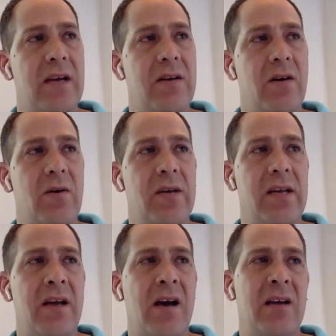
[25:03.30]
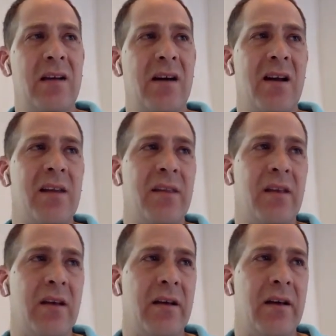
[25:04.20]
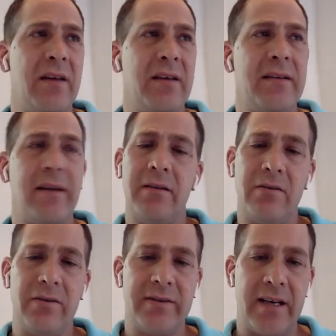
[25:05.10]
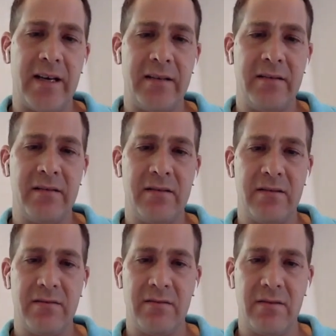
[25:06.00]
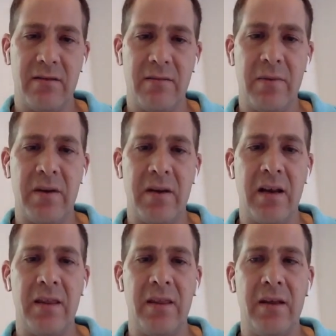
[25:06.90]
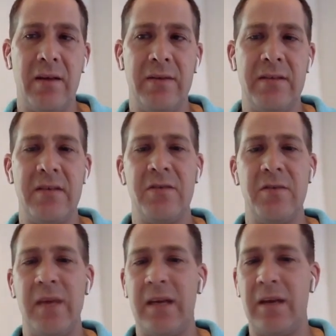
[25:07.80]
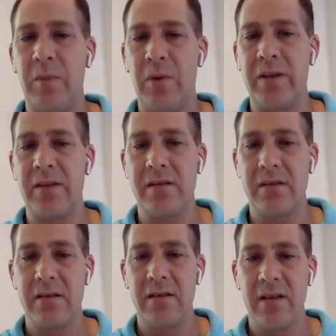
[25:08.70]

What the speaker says: and hone in not on the technical sides, but on the decision making points